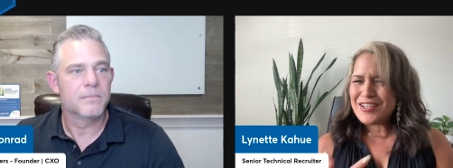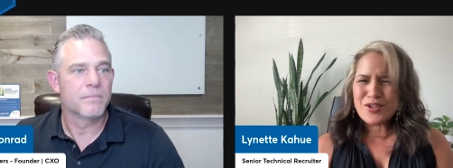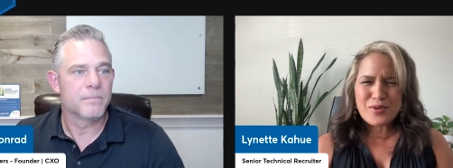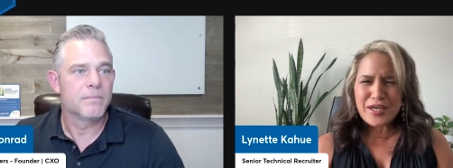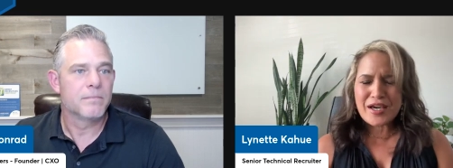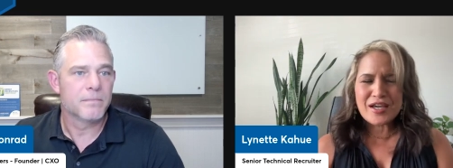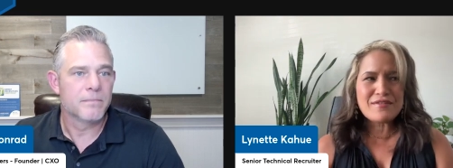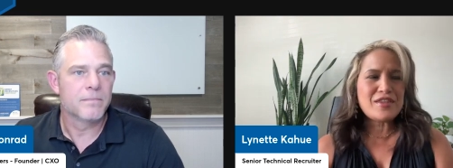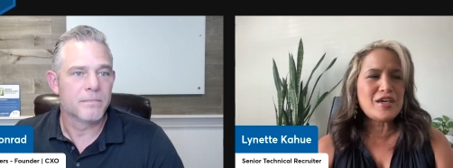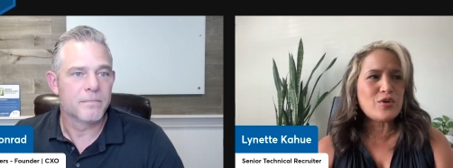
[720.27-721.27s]
Speaker 1: you know, that kind of
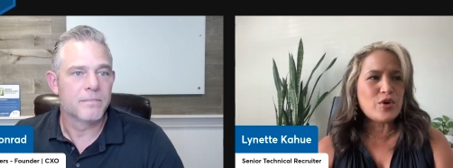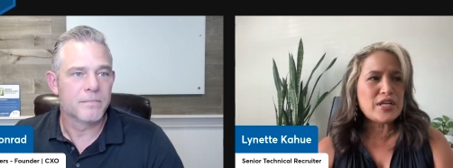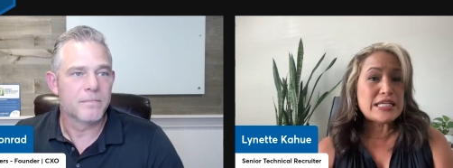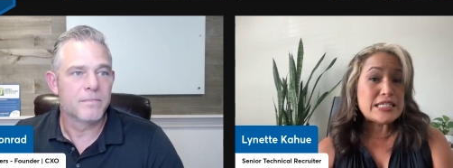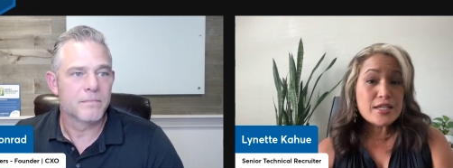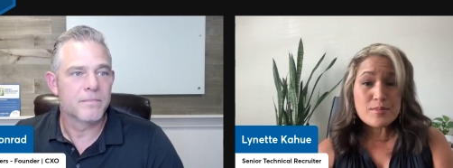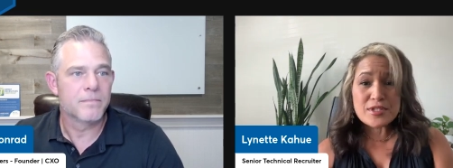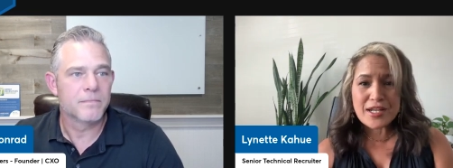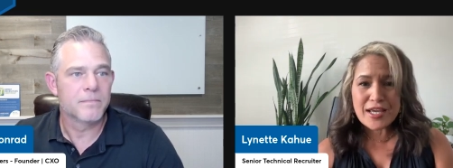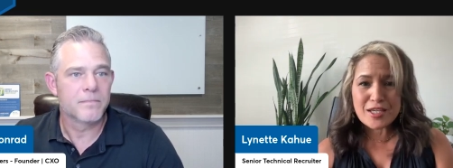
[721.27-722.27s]
thing, or any tips
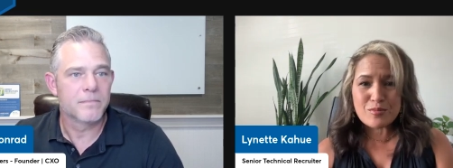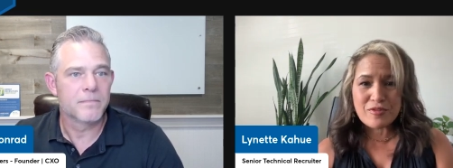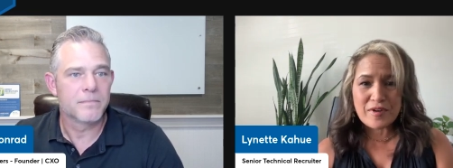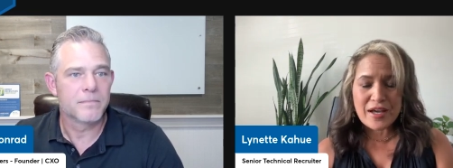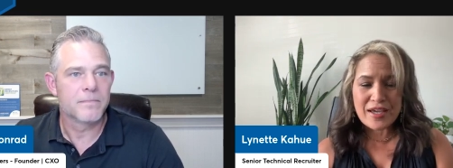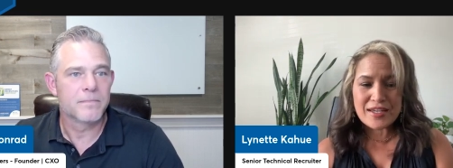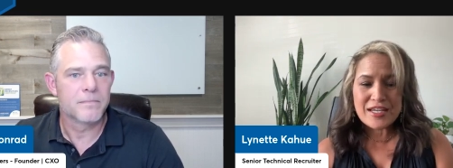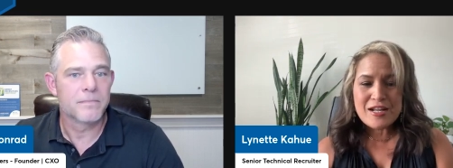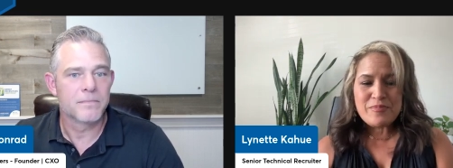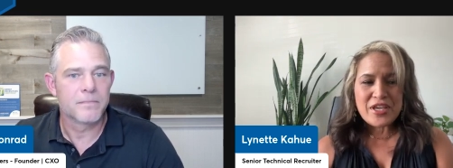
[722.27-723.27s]
that I can provide.
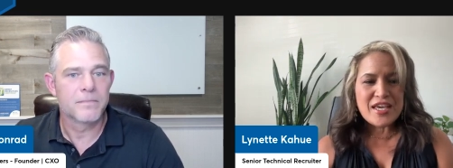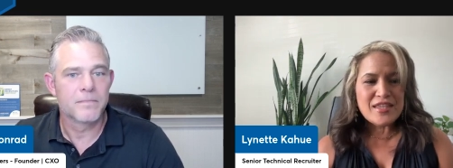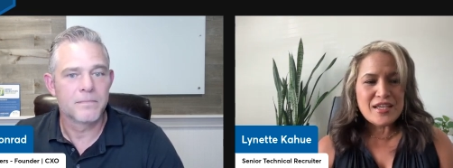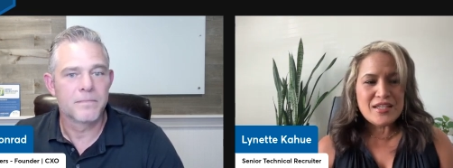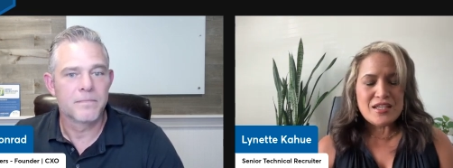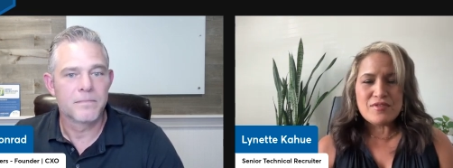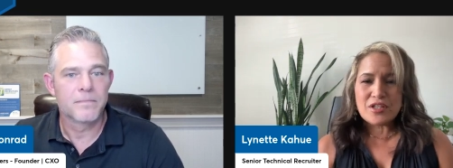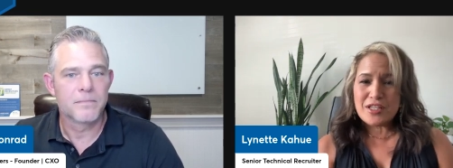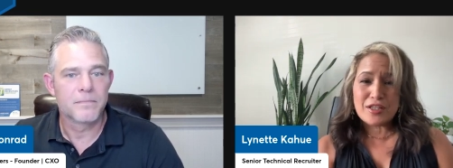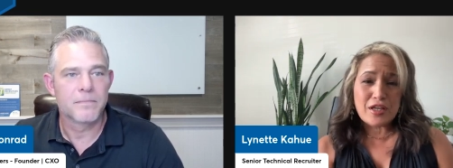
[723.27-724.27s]
And then even
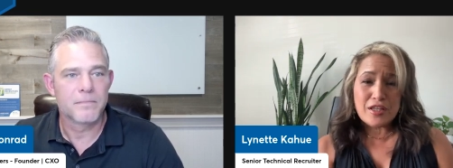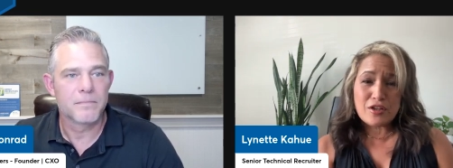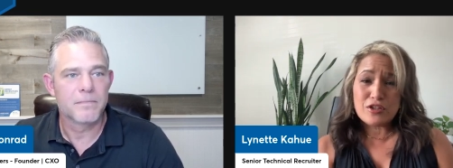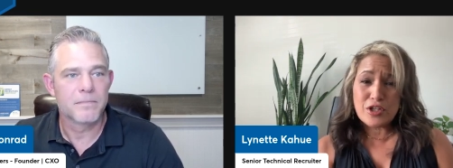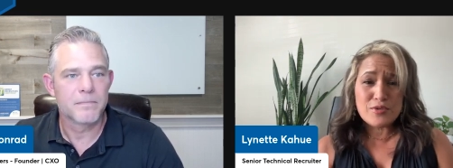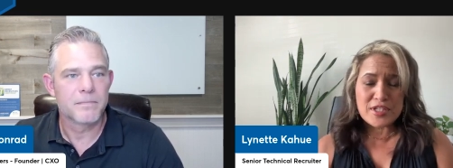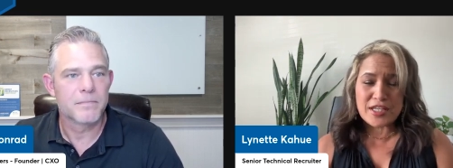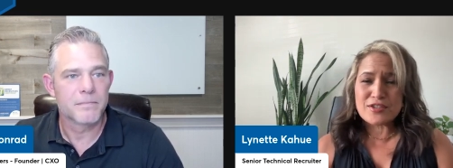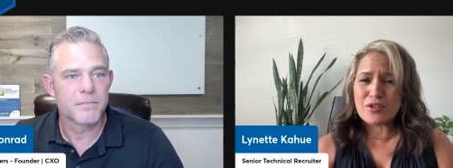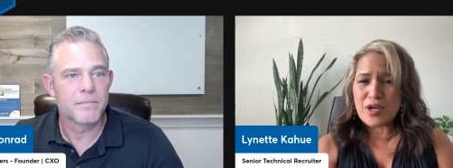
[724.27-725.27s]
in, in
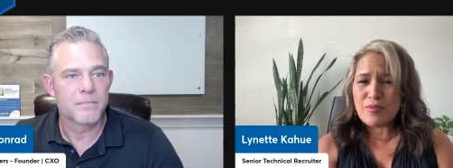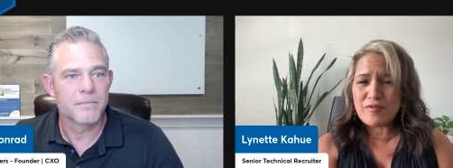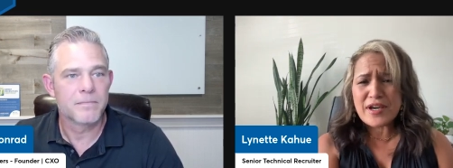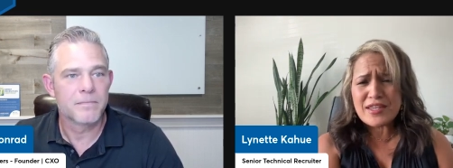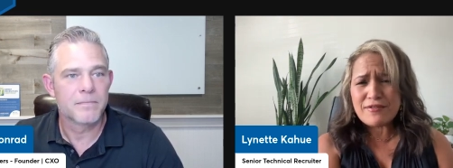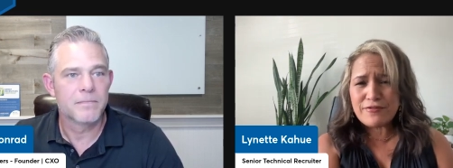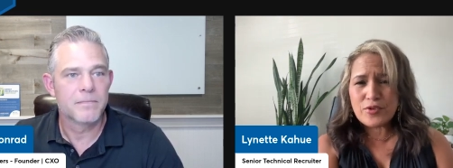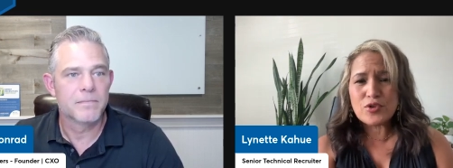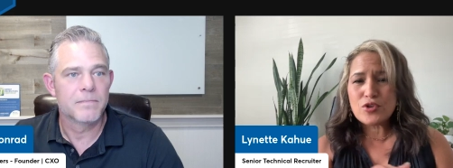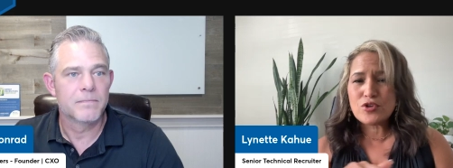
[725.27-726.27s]
closing. So I provide that
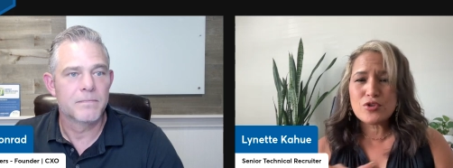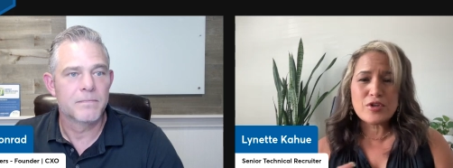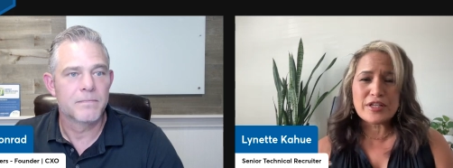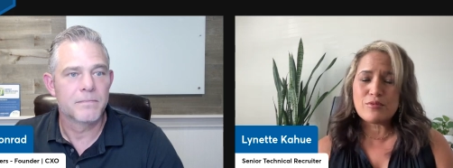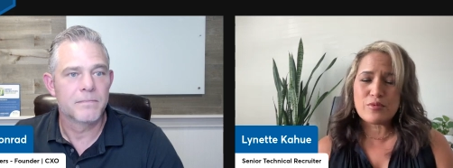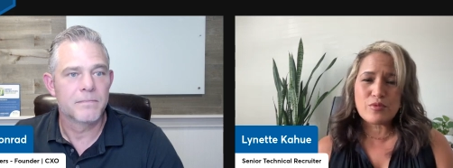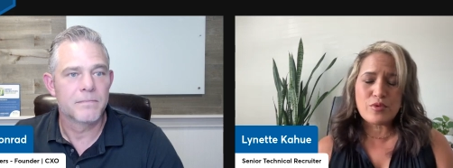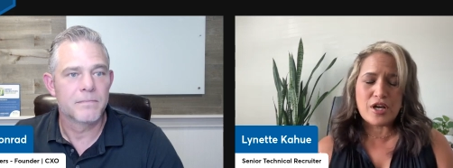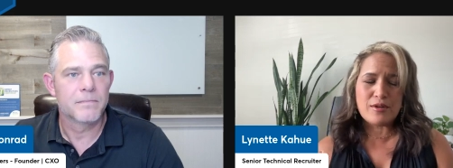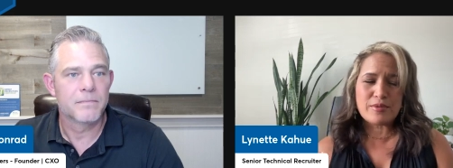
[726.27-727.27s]
full
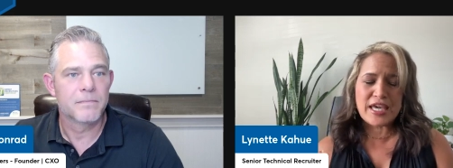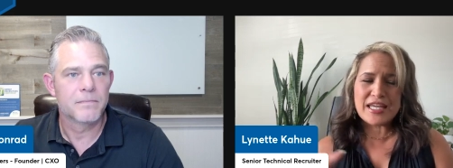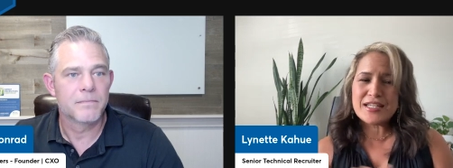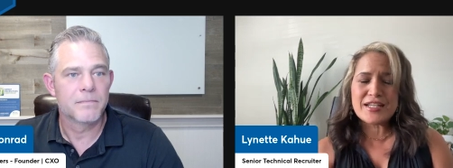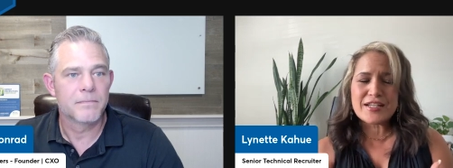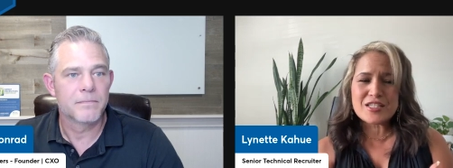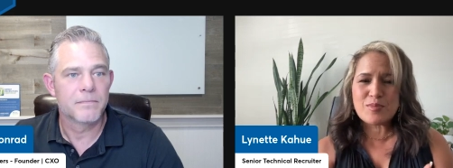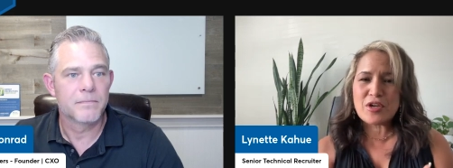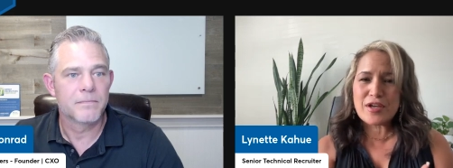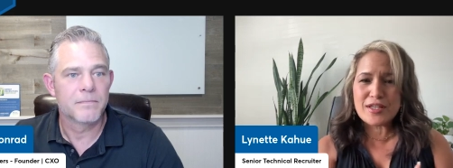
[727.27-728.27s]
uh, candidate
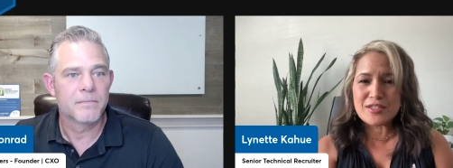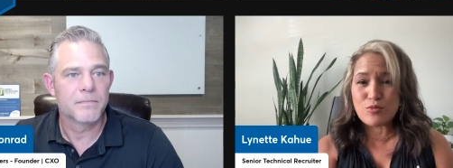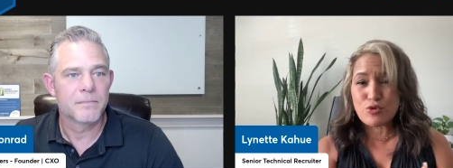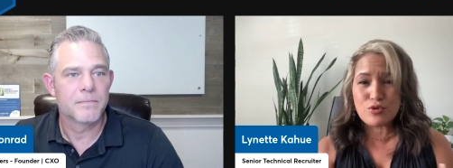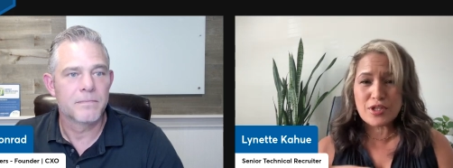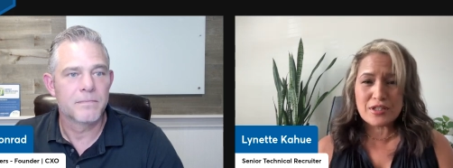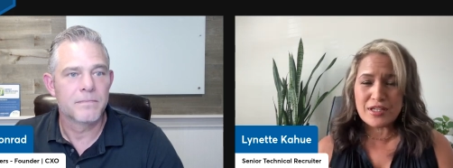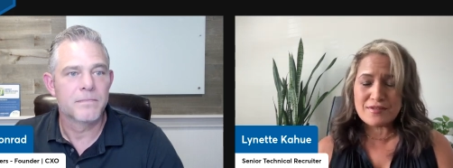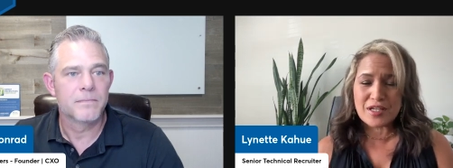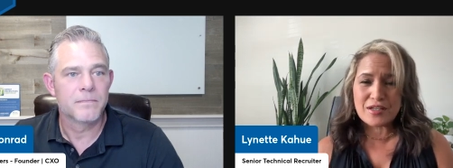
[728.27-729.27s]
experience and recruiting
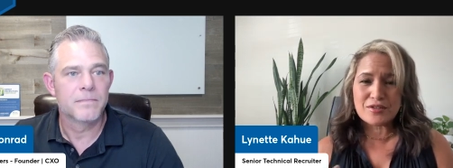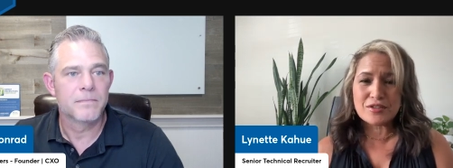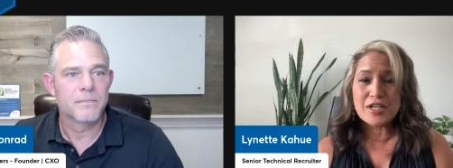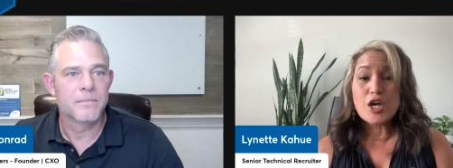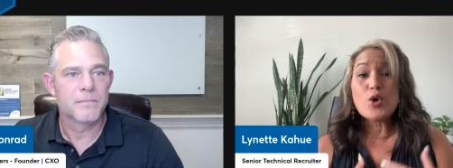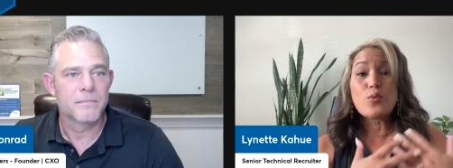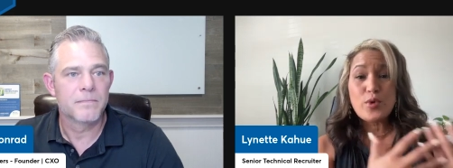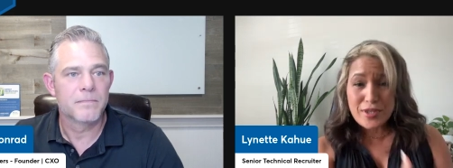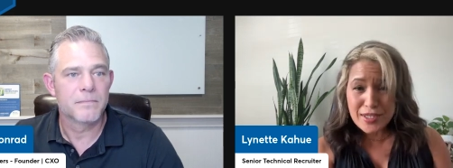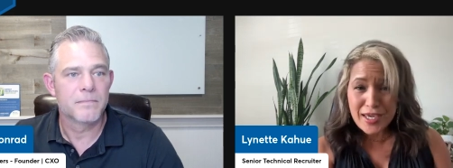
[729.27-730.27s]
life cycle
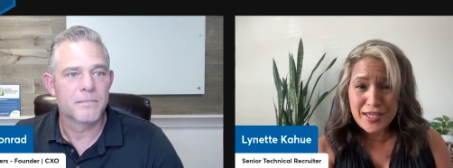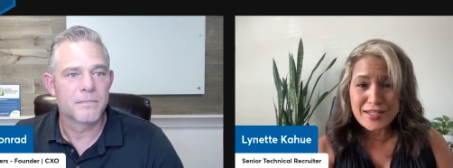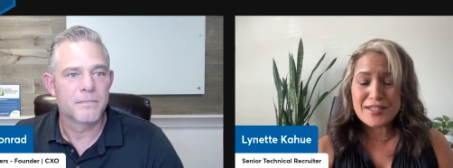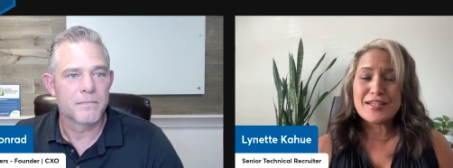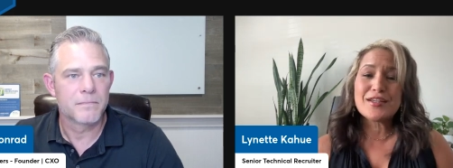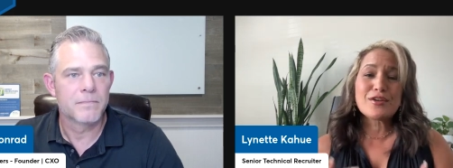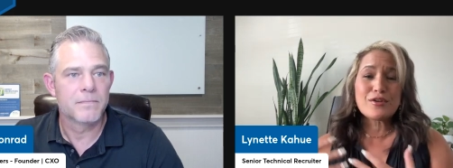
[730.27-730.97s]
with the candidate